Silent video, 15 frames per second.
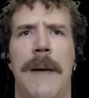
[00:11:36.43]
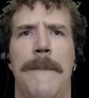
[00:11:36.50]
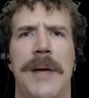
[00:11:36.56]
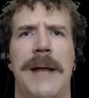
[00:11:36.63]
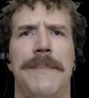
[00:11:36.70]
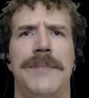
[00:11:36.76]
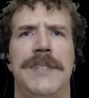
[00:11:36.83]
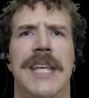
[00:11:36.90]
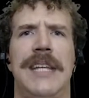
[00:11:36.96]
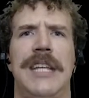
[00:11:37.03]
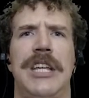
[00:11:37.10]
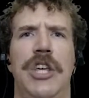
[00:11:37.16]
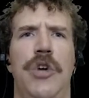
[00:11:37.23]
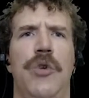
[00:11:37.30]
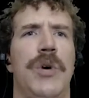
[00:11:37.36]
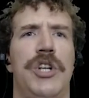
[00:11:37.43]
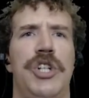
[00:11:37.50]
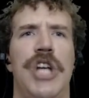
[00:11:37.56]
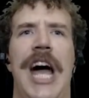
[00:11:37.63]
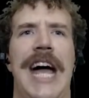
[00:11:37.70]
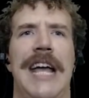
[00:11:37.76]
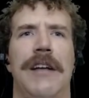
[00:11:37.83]
but I'm sending you a
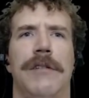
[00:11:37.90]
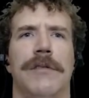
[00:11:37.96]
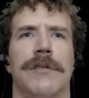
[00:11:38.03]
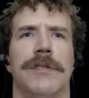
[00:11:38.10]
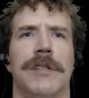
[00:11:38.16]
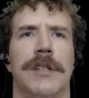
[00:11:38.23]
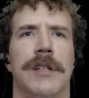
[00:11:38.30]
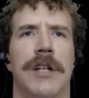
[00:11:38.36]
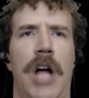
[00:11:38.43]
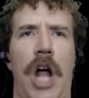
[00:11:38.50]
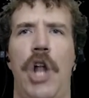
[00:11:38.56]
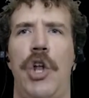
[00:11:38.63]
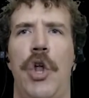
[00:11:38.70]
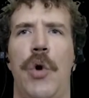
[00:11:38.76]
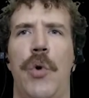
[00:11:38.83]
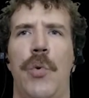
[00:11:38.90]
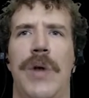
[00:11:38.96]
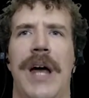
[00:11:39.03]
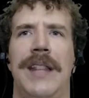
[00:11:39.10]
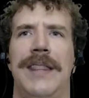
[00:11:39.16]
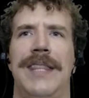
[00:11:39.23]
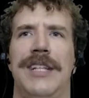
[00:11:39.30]
child alone
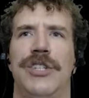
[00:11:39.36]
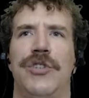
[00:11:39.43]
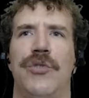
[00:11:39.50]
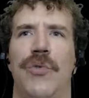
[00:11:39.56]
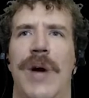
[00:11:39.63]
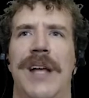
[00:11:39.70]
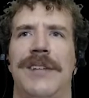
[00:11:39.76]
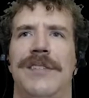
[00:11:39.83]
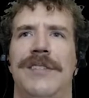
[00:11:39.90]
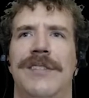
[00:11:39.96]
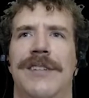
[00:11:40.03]
on this quest.